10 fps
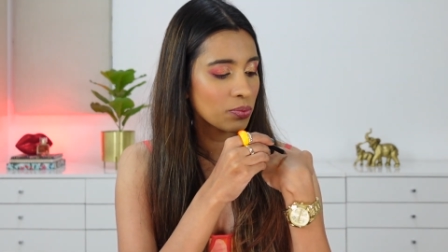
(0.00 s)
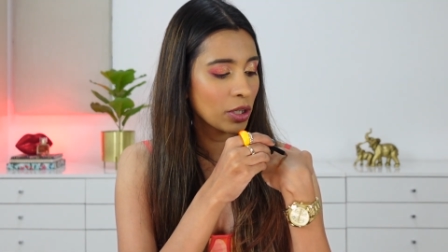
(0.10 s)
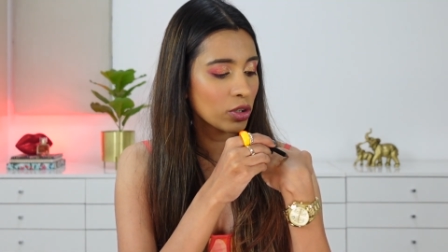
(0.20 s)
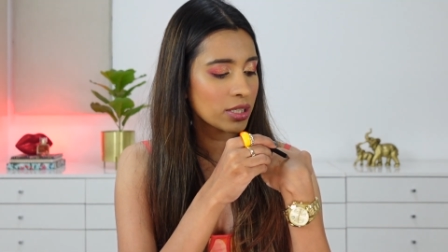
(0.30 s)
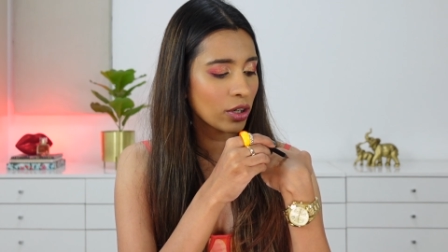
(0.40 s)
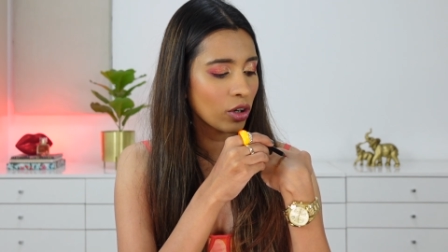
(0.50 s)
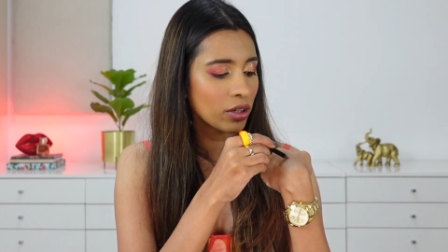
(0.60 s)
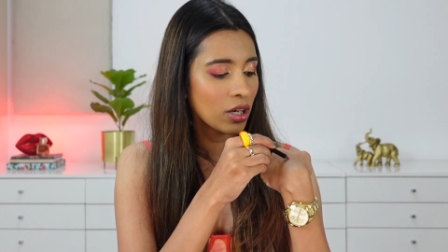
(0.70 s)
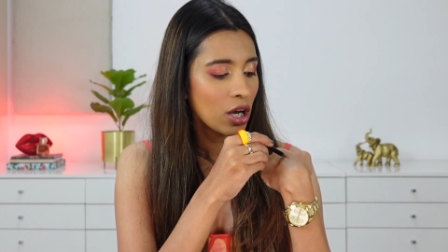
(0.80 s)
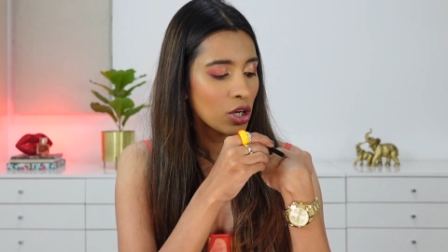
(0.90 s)
Because I
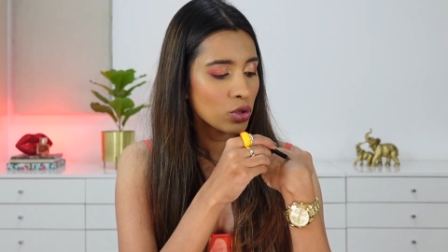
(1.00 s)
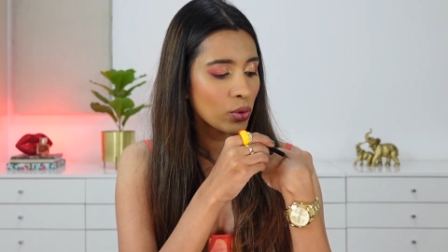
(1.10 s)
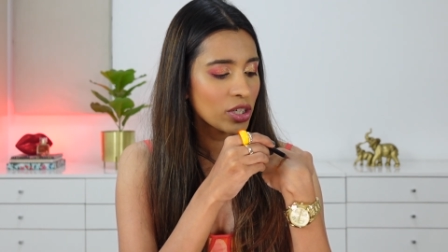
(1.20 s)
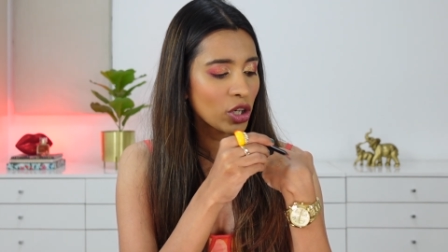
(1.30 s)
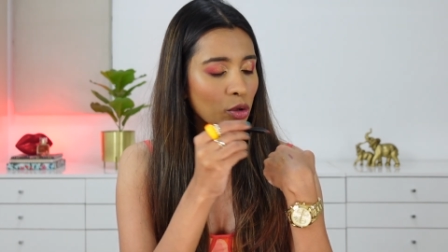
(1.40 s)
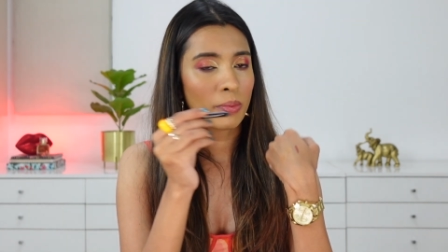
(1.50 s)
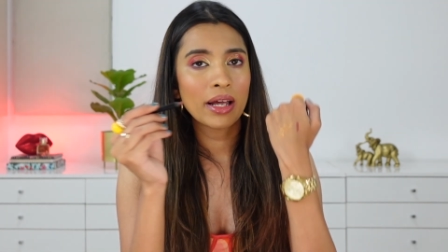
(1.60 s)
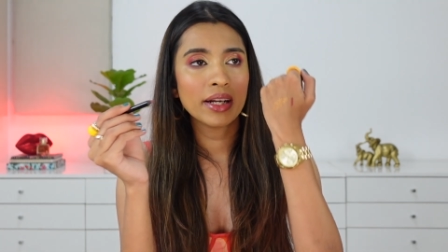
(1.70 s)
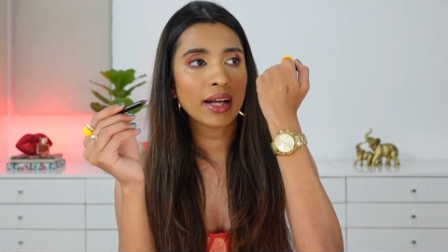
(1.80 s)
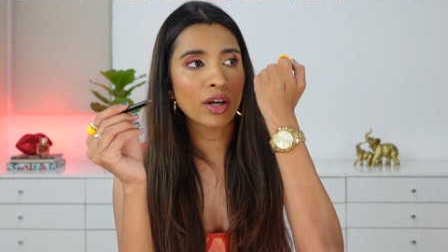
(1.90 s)
got two eyeshadow
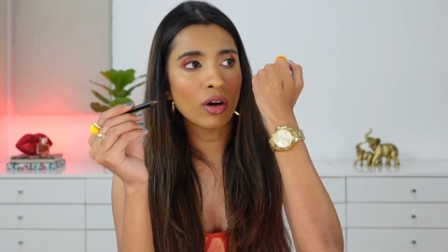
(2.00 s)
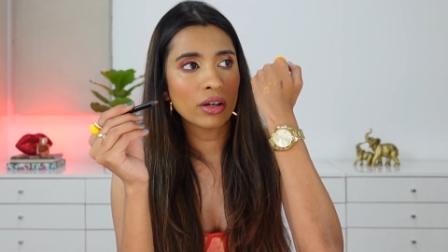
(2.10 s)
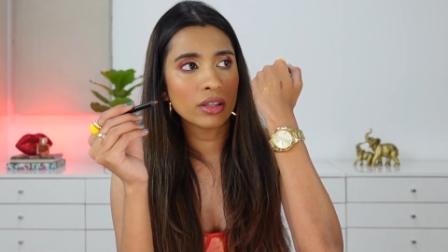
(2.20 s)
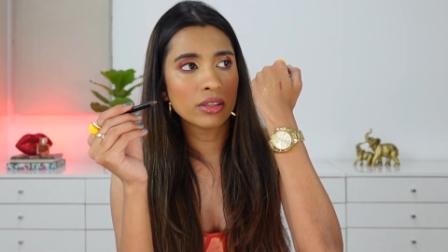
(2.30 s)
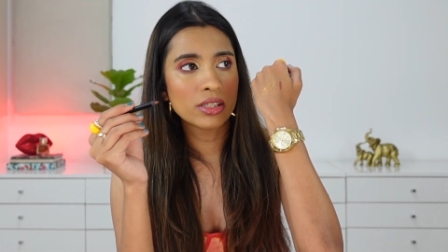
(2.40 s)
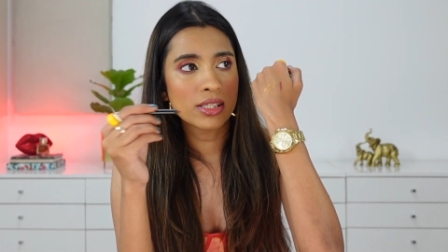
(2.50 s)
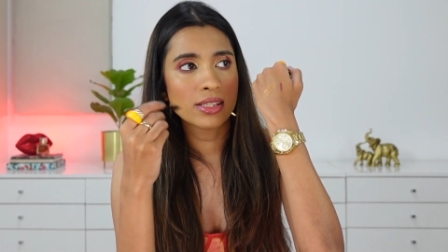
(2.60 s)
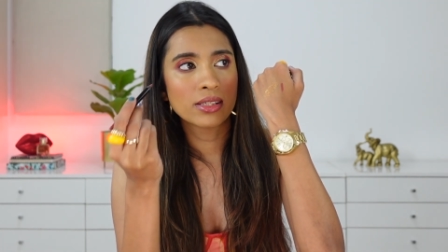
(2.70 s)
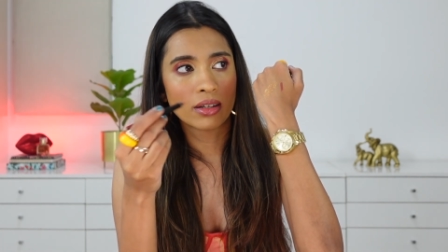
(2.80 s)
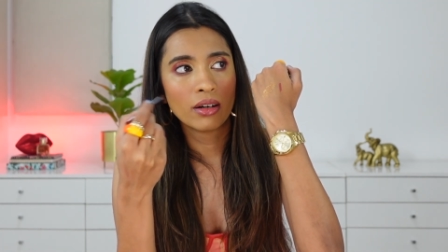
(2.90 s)
palette, I got
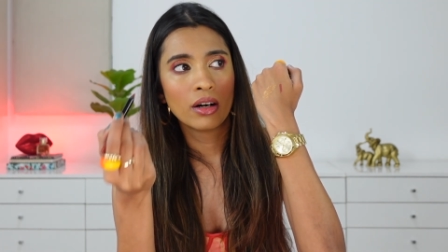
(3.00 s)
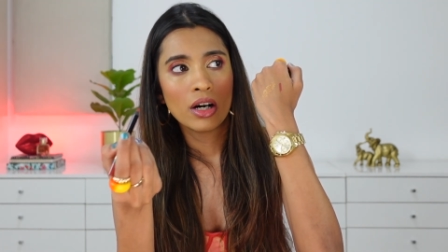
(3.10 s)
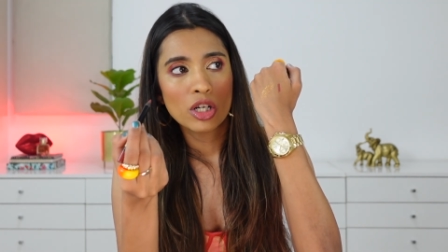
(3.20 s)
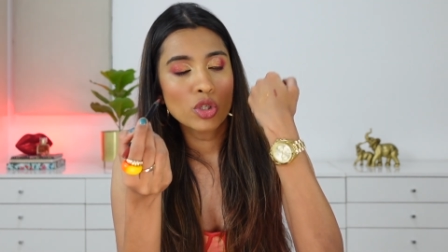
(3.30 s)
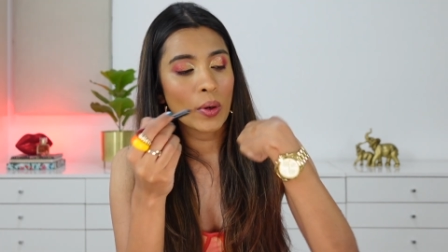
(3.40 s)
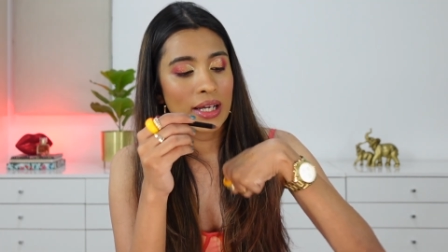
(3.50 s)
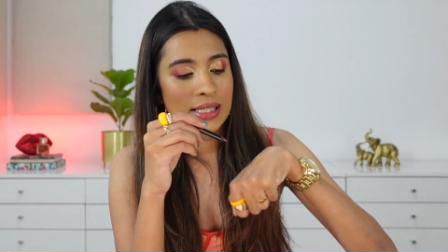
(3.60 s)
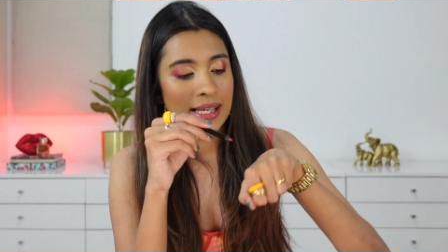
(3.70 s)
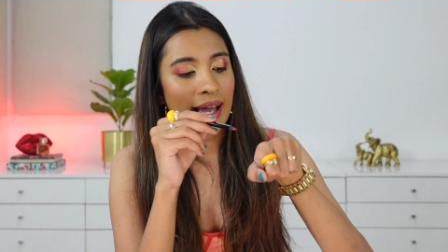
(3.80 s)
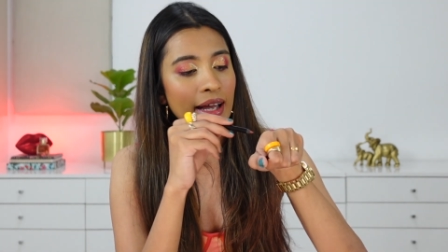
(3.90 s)
this
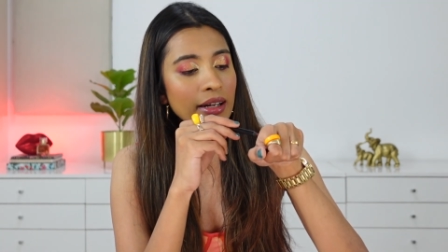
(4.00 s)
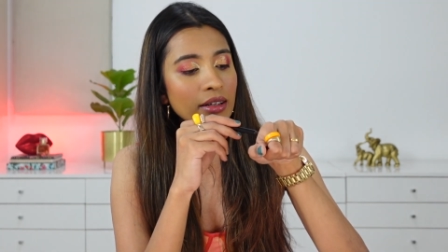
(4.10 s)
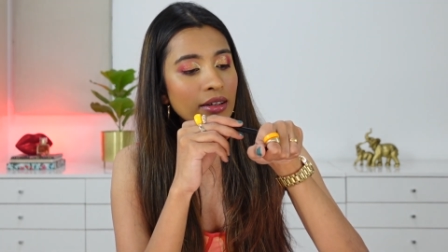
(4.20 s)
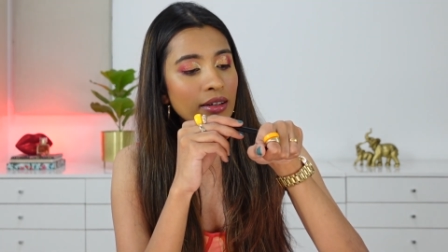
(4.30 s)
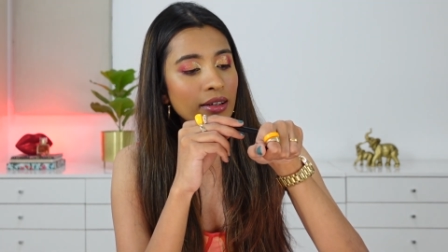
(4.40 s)
twice, and